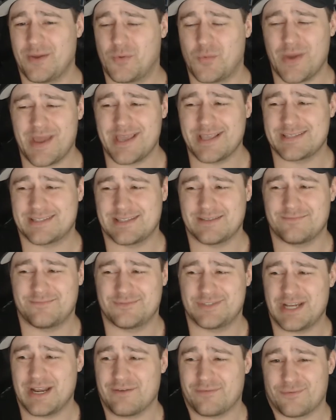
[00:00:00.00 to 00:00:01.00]
waste of
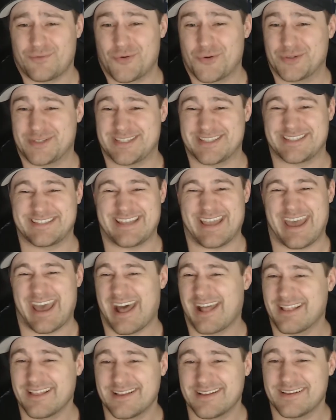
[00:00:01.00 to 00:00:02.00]
Jennifer Lawrence's
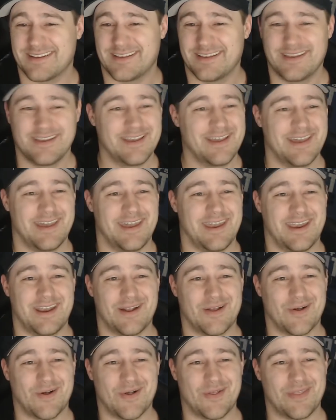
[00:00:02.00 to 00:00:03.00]
talent and
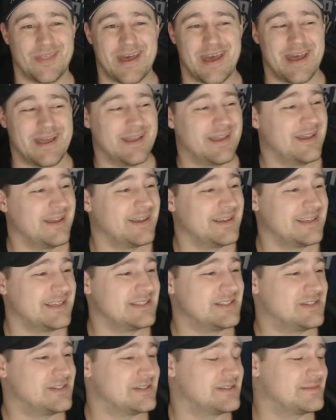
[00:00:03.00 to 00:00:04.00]
all that.
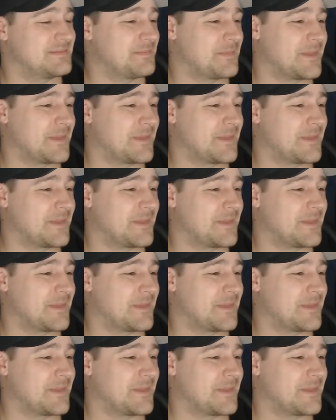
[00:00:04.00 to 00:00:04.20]
It's just